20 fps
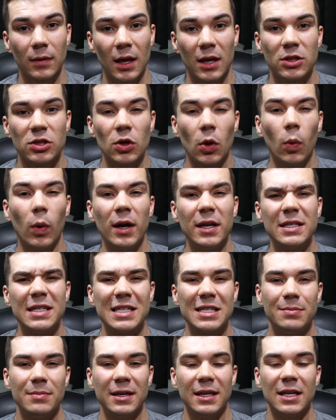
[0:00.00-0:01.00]
And so, what does
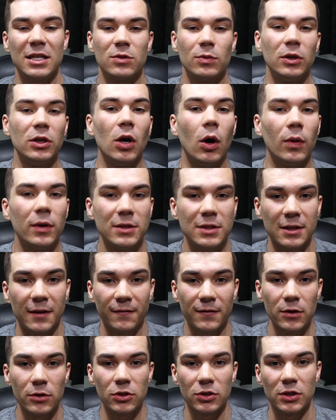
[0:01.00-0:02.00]
this mean as we go into the
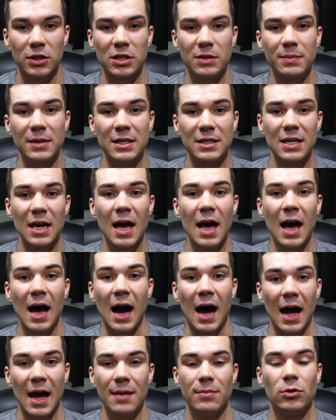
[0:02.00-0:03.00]
future? This means
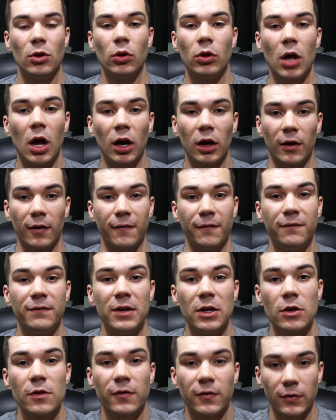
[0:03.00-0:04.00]
I am no longer
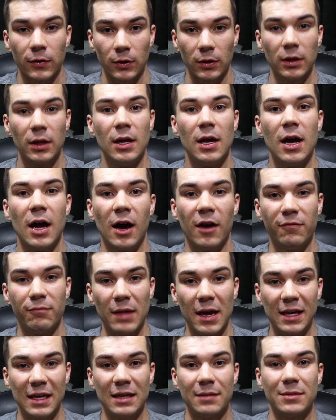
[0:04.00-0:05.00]
fearful of
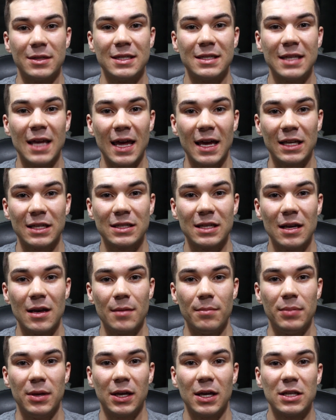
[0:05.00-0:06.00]
making mistakes.
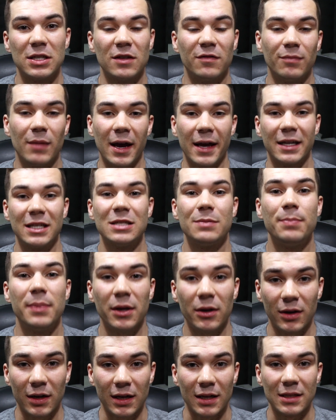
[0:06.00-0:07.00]
Because of my
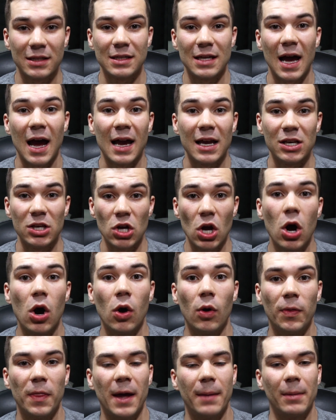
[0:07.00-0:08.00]
experience, I
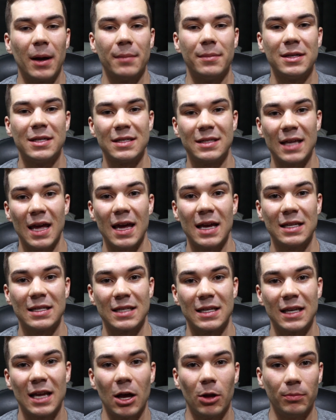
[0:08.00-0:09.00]
know that my mistakes
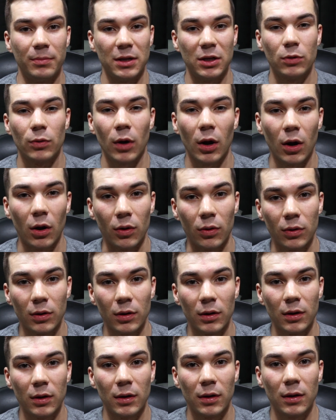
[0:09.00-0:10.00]
can help me grow.
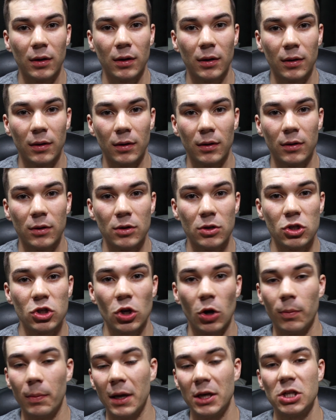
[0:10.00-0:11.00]

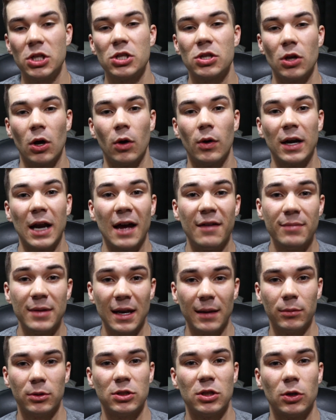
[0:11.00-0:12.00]
So much so, and I've
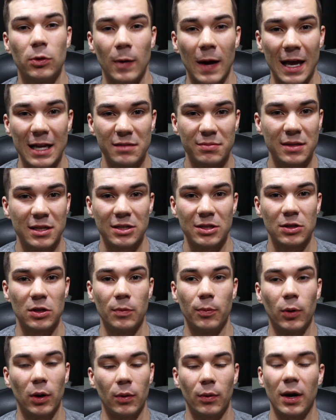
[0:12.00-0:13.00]
been able to grasp this to the
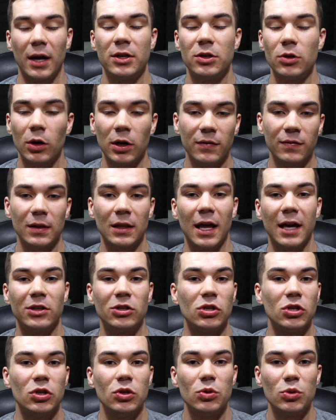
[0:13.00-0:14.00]
point where I don't even like
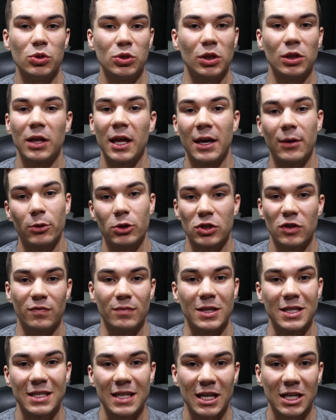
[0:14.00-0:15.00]
to use the language of
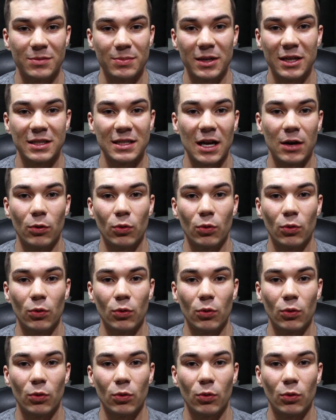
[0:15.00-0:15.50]
mistakes because I